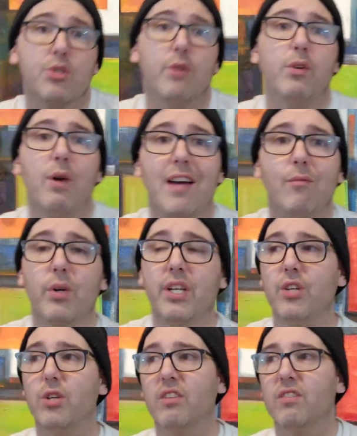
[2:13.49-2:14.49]
So if you have
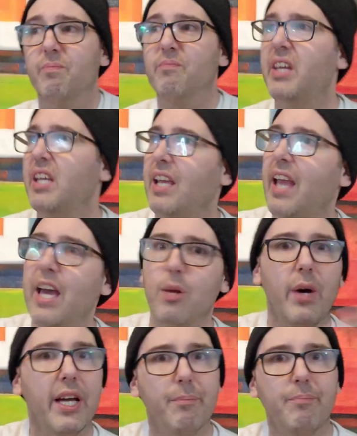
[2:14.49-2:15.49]
one and you're thinking, how
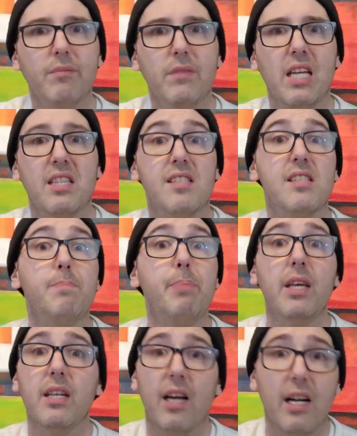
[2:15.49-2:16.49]
do I get the
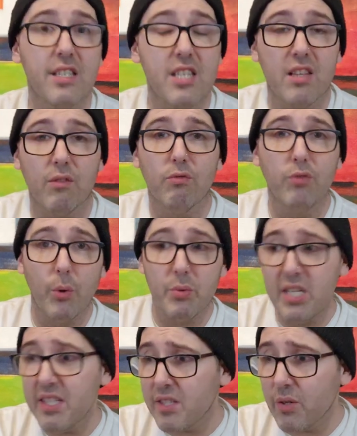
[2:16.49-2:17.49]
spit onto the
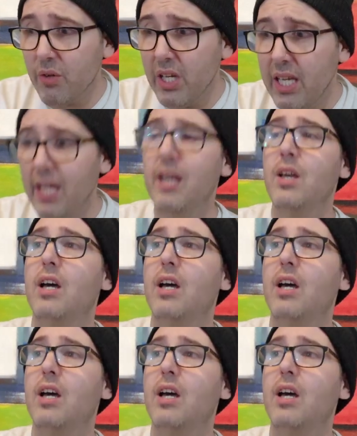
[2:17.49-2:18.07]
rotisserie?